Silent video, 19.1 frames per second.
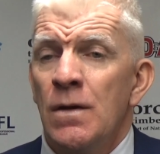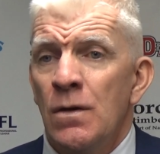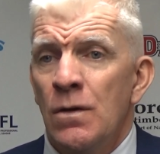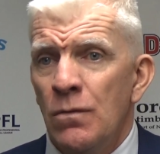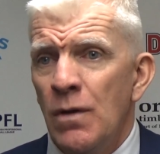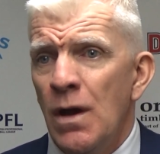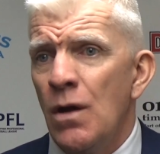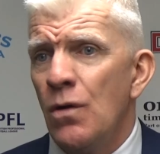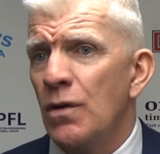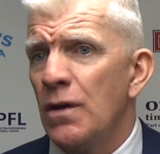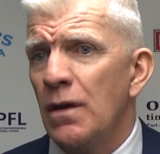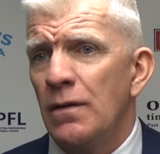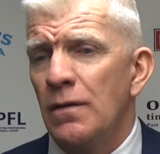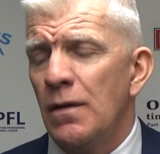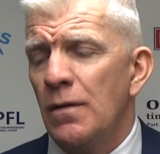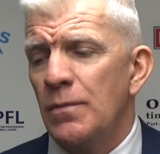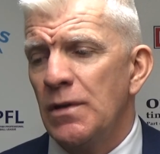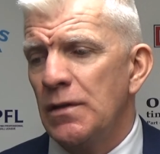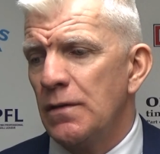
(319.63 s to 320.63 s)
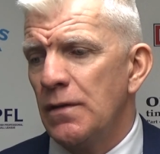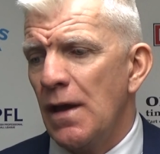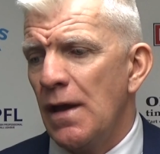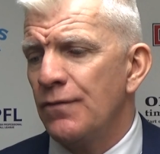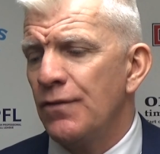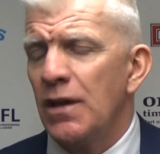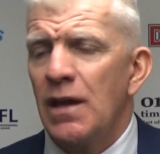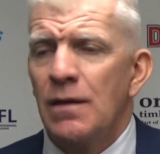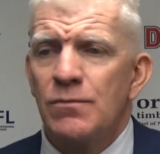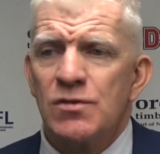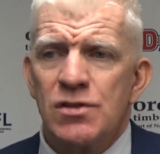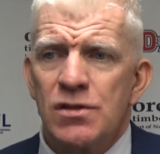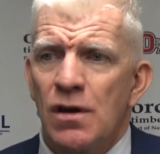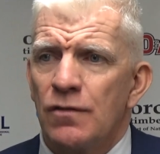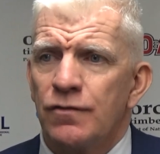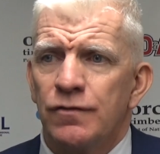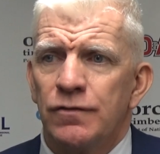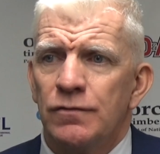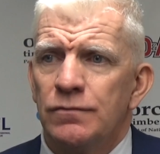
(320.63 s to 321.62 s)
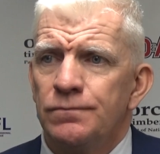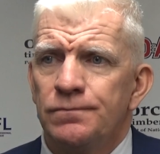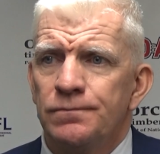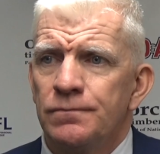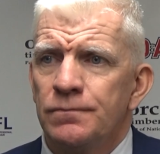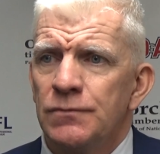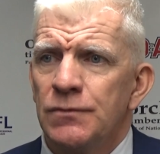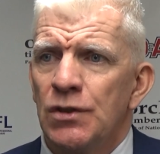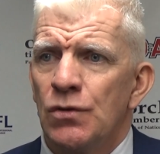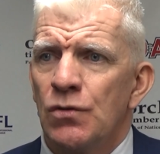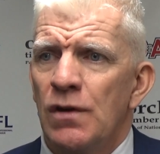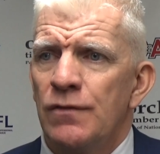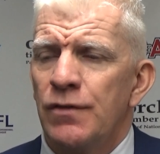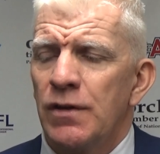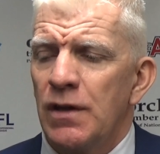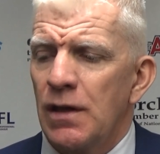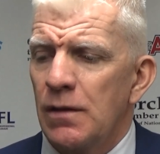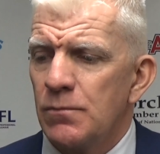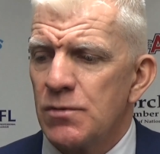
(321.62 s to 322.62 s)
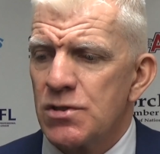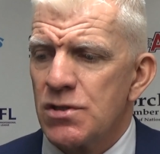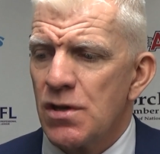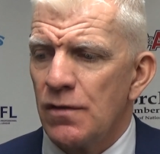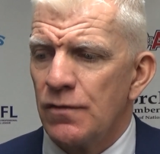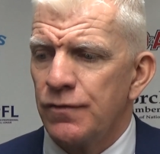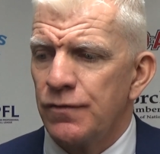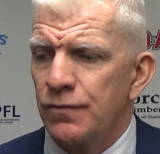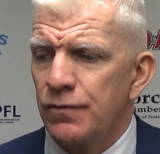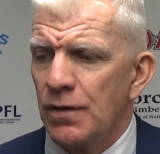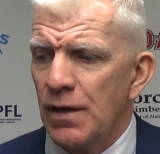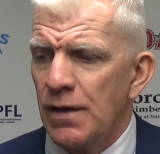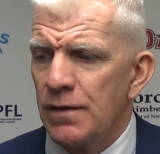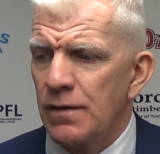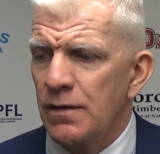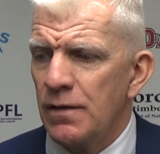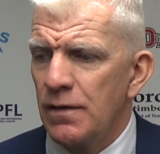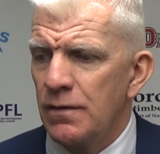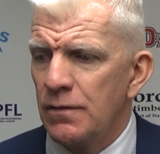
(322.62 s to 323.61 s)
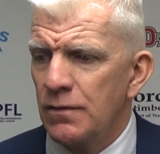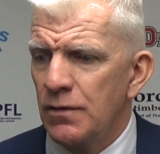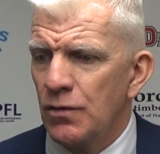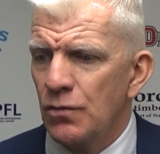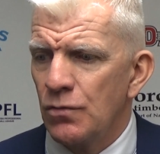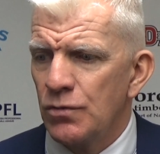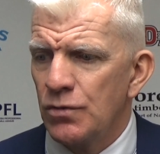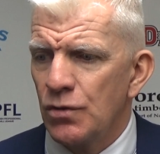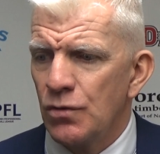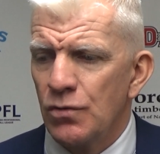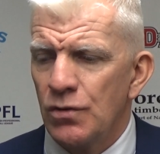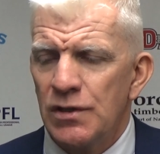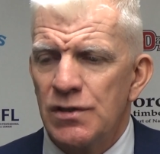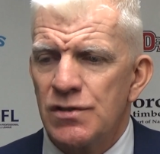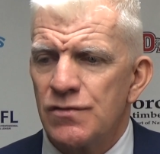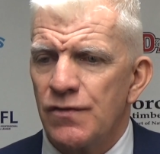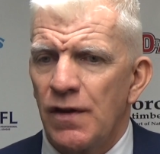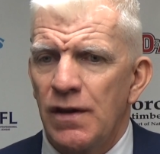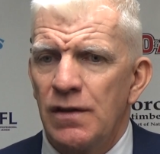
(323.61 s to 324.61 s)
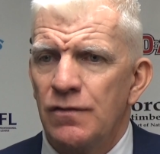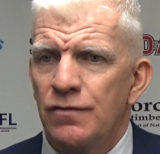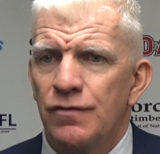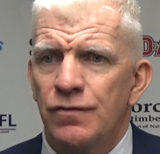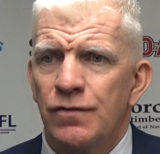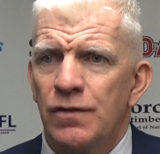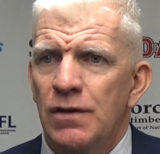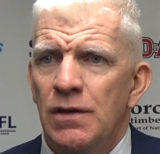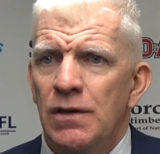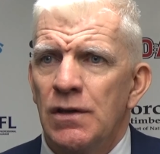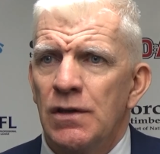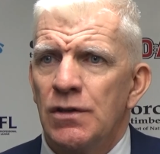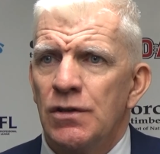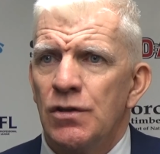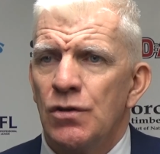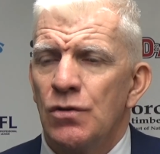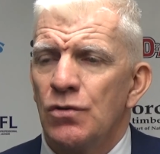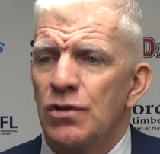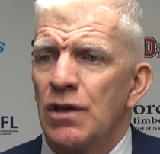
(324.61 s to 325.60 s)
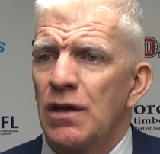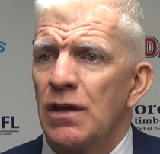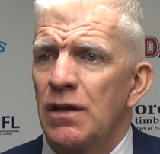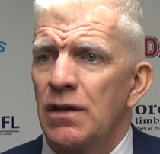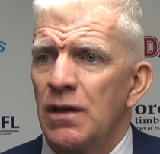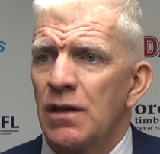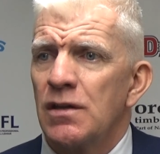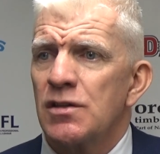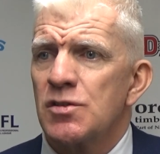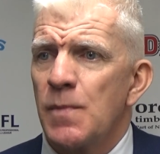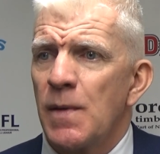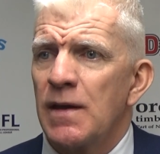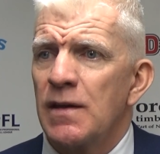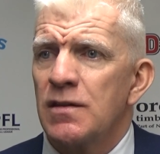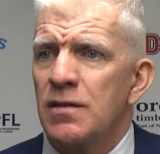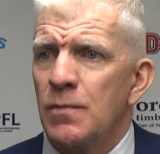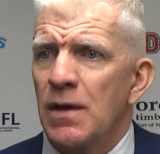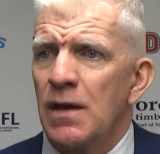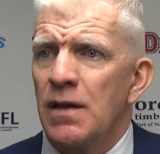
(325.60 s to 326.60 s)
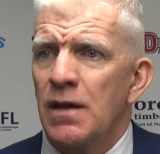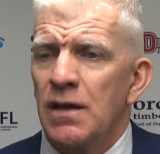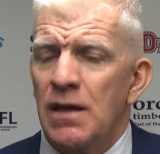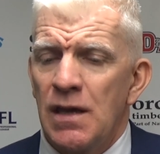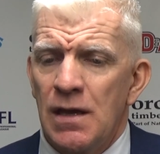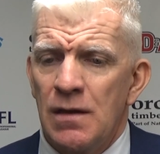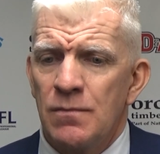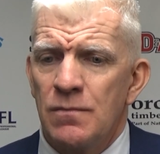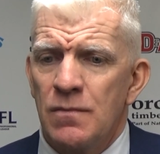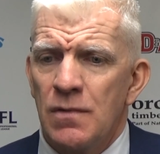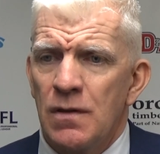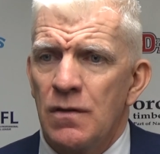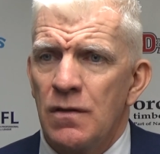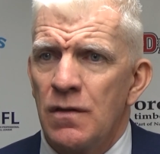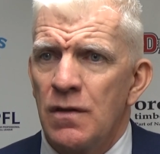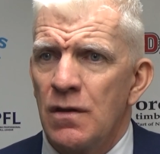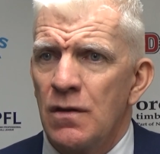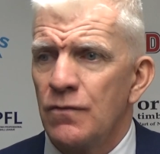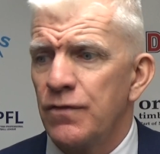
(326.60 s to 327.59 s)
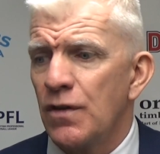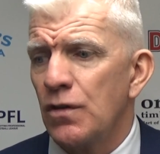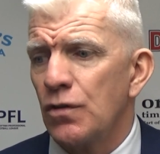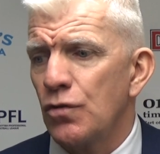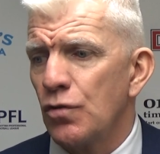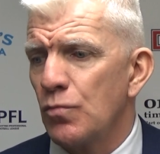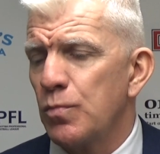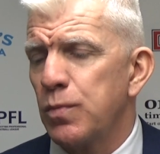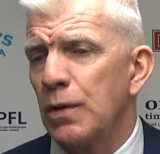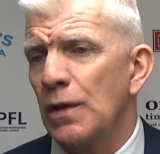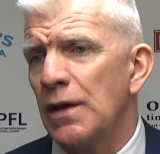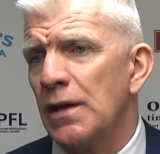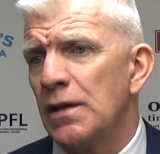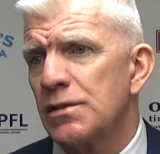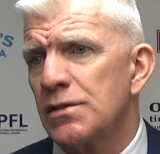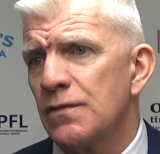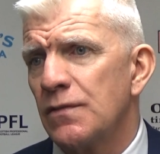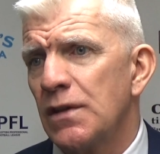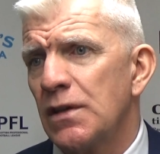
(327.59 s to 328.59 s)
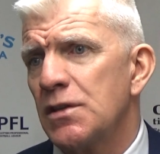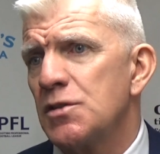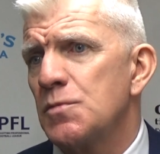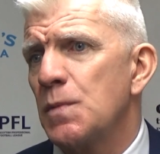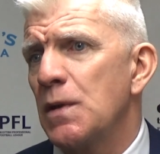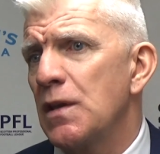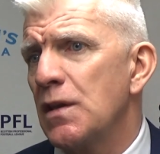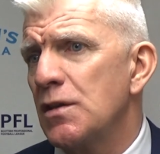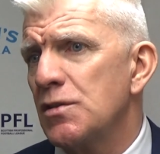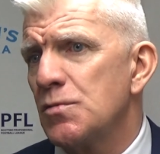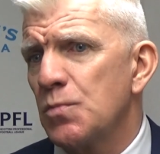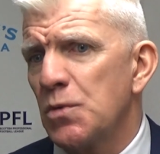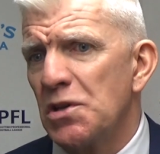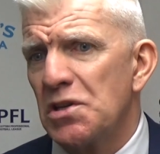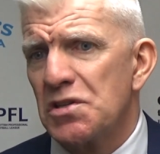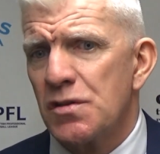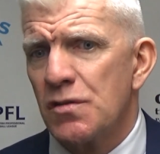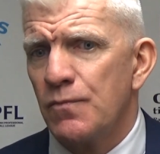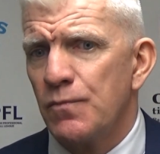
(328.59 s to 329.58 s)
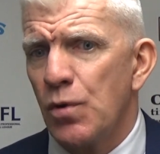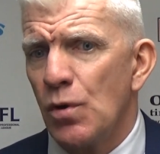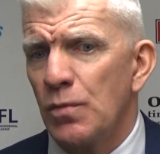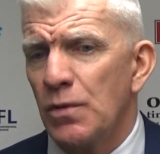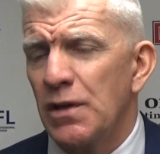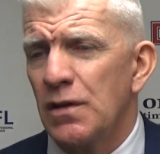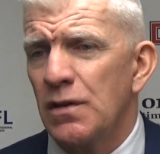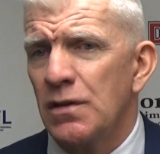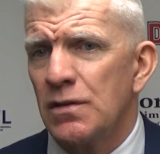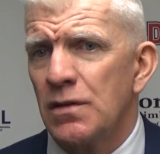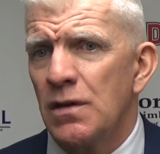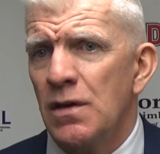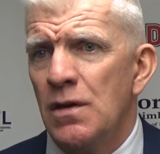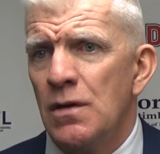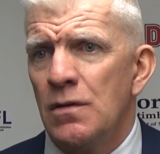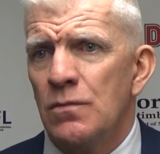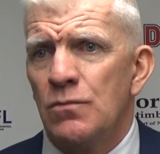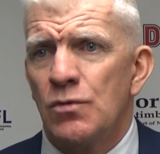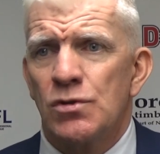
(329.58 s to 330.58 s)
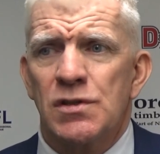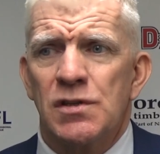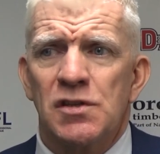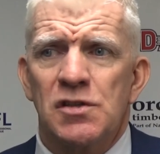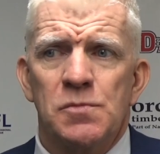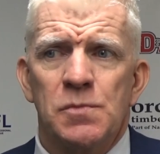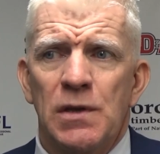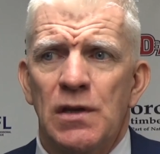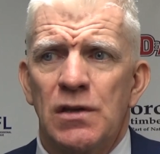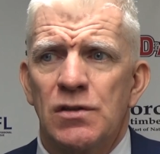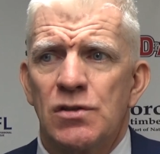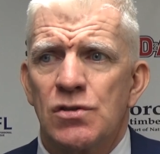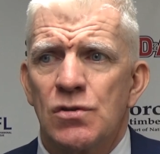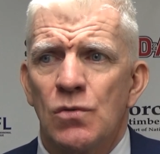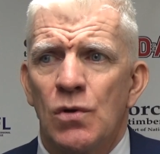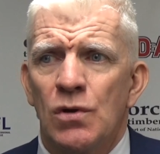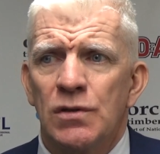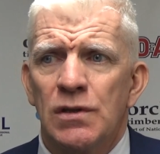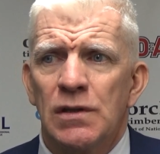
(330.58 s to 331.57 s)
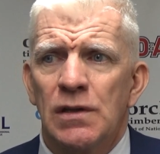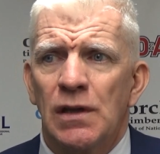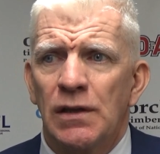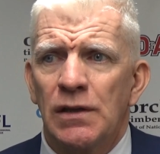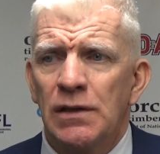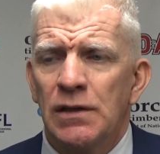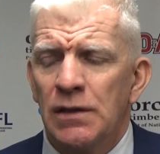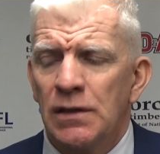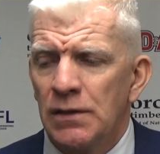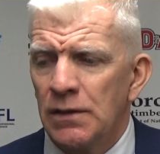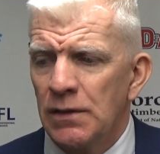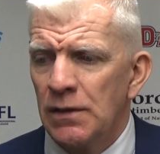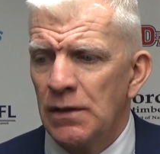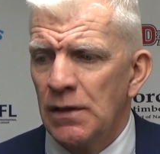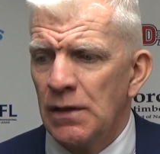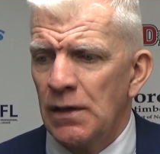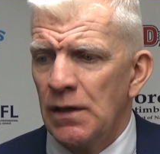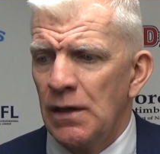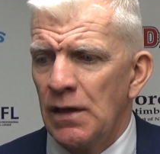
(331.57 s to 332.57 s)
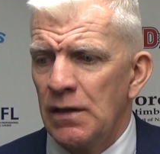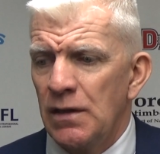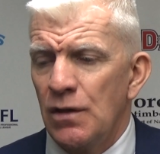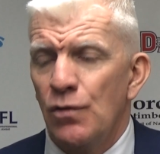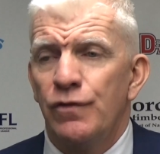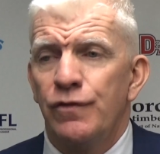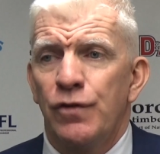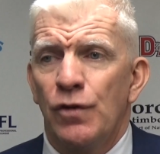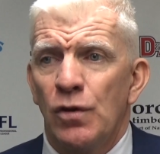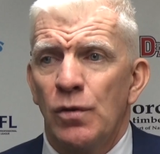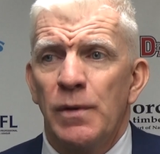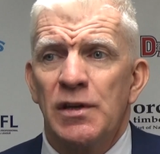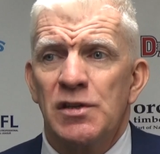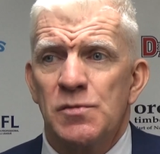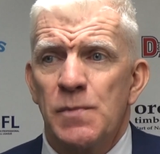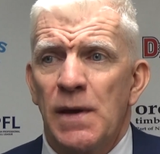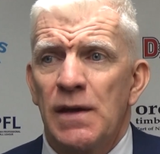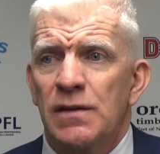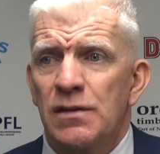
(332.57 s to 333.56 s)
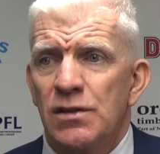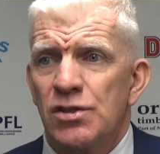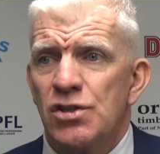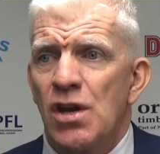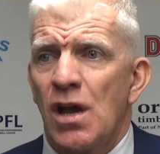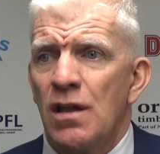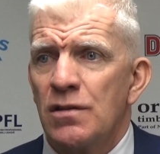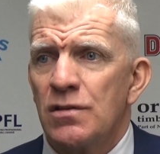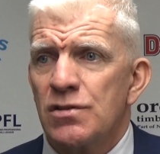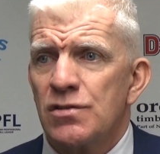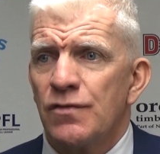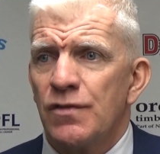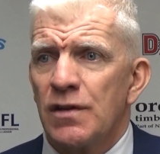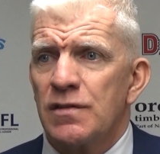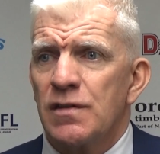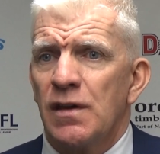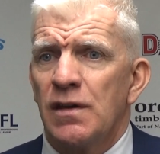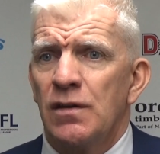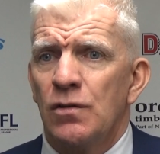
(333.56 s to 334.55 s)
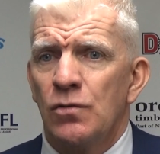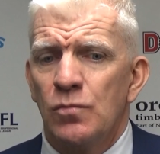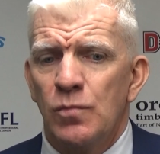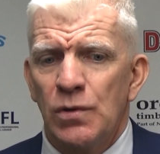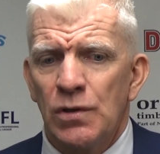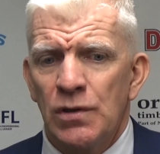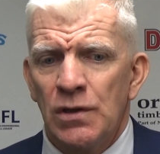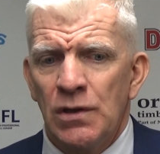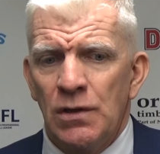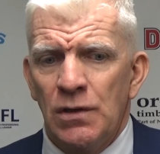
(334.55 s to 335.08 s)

Well, I mean, every game's tough. Every game's tough, and when you go to East Fife, you expect to be in a game. They've got good players, they've got experienced players. They've probably got the most experienced squad in the league, and they'll fully be expecting a challenge for a title. But